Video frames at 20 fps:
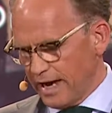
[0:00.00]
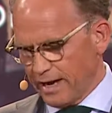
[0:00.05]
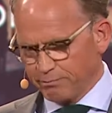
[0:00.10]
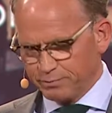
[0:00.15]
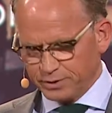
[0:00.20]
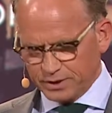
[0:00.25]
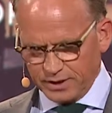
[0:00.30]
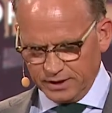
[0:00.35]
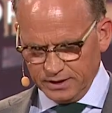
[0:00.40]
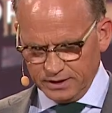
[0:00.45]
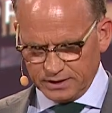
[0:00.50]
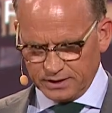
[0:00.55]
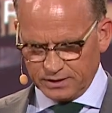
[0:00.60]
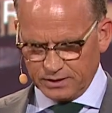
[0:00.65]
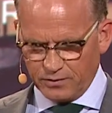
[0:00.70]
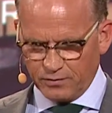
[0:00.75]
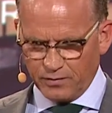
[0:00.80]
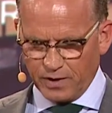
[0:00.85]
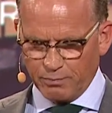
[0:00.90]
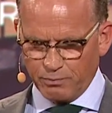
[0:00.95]

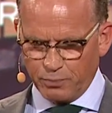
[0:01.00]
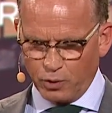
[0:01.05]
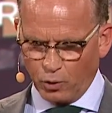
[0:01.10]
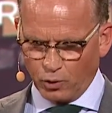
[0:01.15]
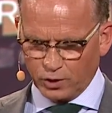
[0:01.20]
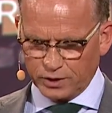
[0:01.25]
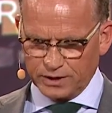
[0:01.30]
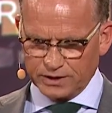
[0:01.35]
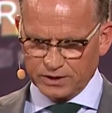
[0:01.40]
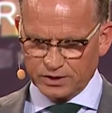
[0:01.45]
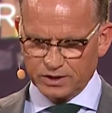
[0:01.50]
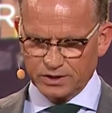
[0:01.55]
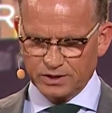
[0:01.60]
absence reporting